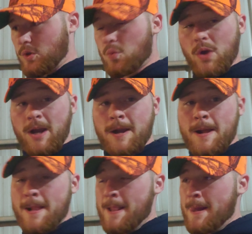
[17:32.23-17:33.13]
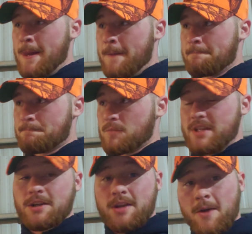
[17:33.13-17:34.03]
where
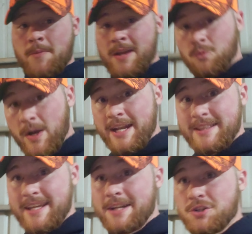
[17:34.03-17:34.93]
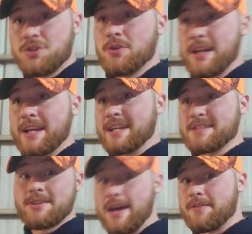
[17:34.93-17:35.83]
deer come in right at the end of shooting and I
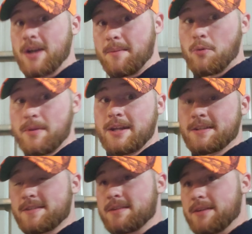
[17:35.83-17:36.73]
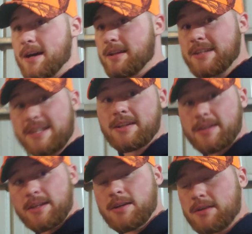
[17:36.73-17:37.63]
still have a couple minutes
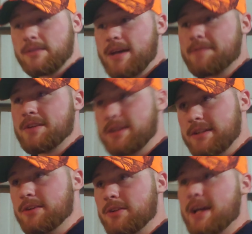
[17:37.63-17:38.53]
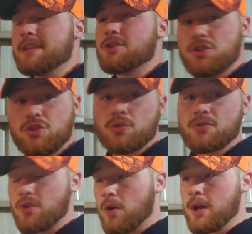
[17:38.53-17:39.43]
legally left in legal light to shoot.
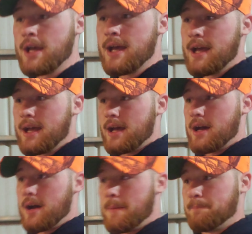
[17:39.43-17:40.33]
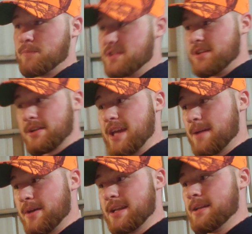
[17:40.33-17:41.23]
So this deer
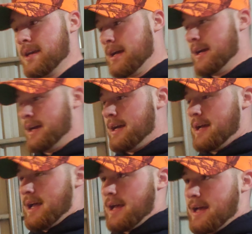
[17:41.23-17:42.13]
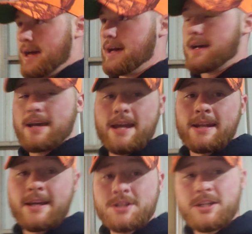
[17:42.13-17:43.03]
came in, had a
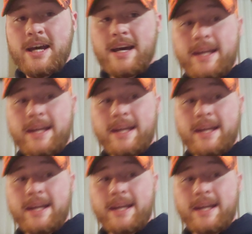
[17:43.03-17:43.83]
nice shot at him,